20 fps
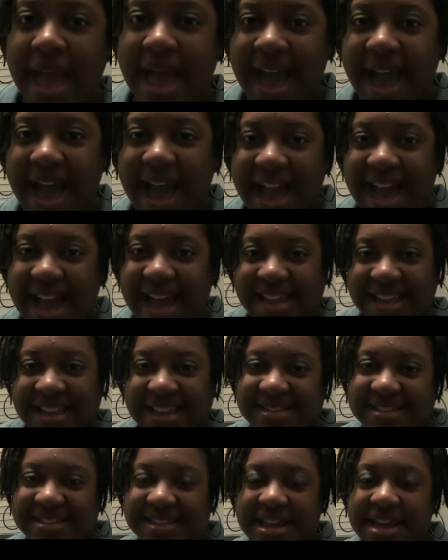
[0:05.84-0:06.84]
Hi,
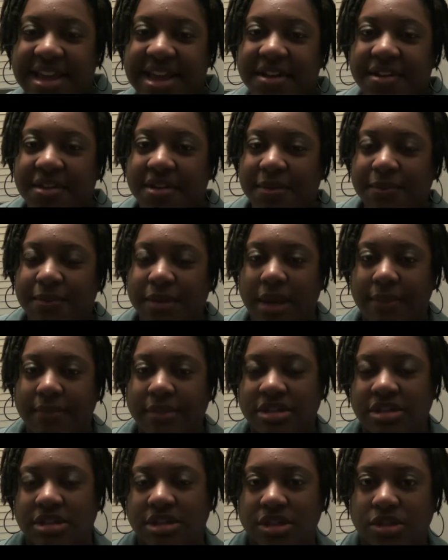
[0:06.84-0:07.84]
it's Kiera. I'm
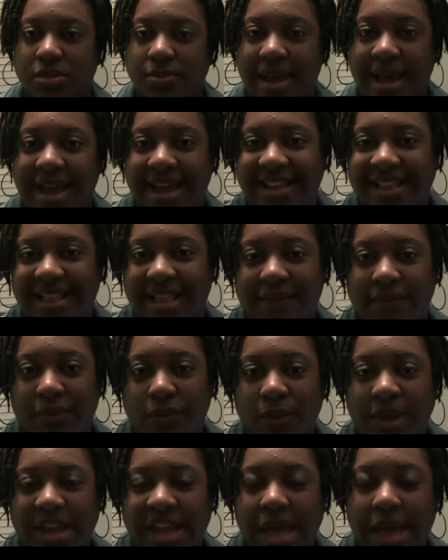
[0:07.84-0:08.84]
coming to do my
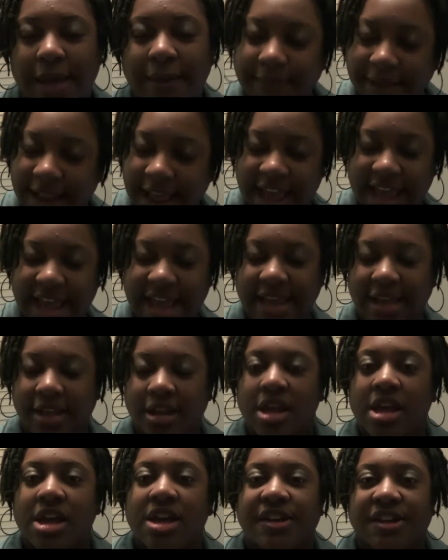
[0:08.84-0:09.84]
11 week update.
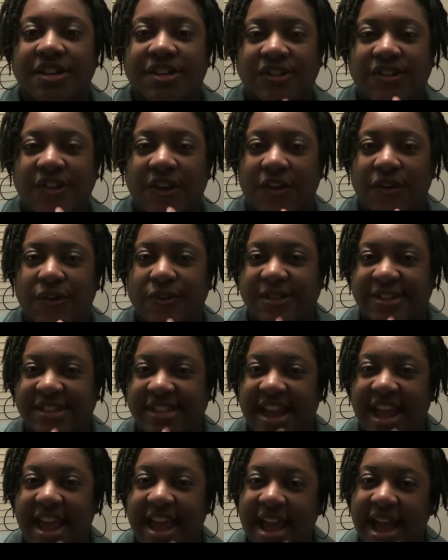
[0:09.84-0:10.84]
So
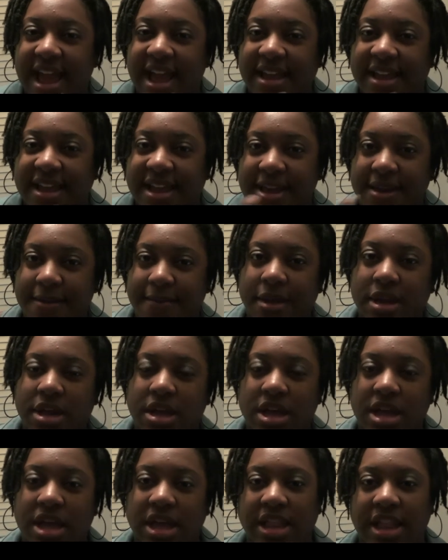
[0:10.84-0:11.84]
today I am
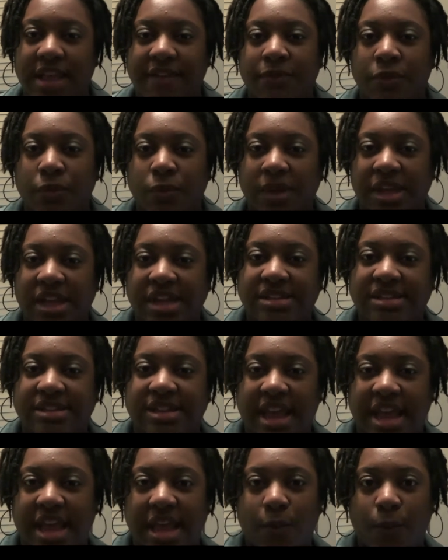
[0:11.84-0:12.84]
11
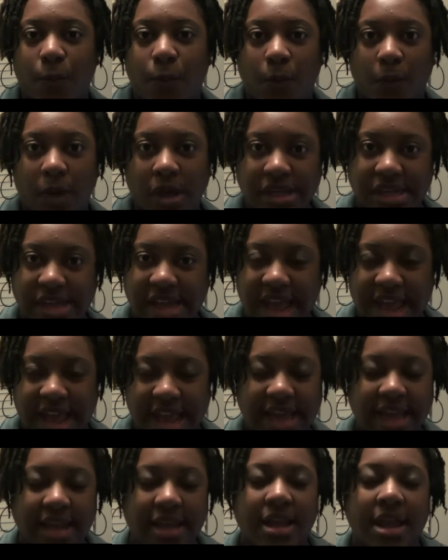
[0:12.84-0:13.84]
weeks and one
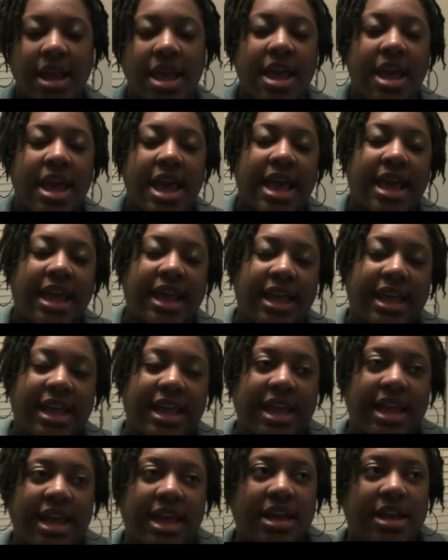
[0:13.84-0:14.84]
day,
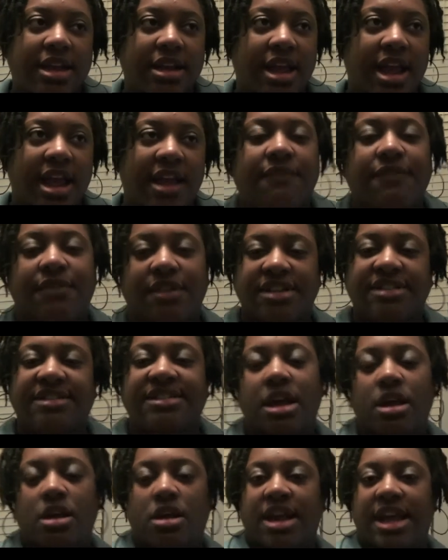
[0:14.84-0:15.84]
and every
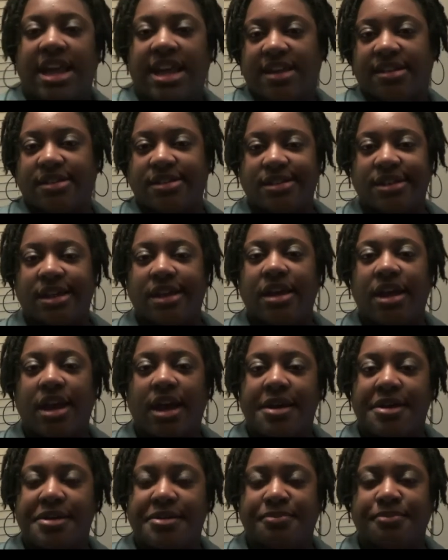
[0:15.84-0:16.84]
Saturday is
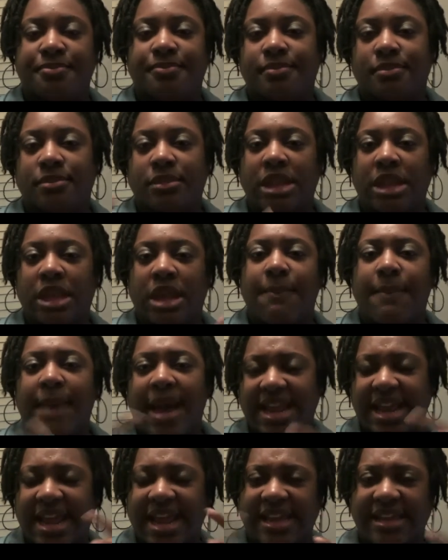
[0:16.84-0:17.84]
um,
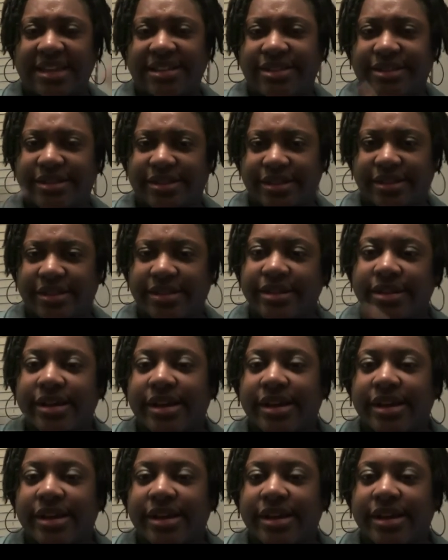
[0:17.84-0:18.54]
my days to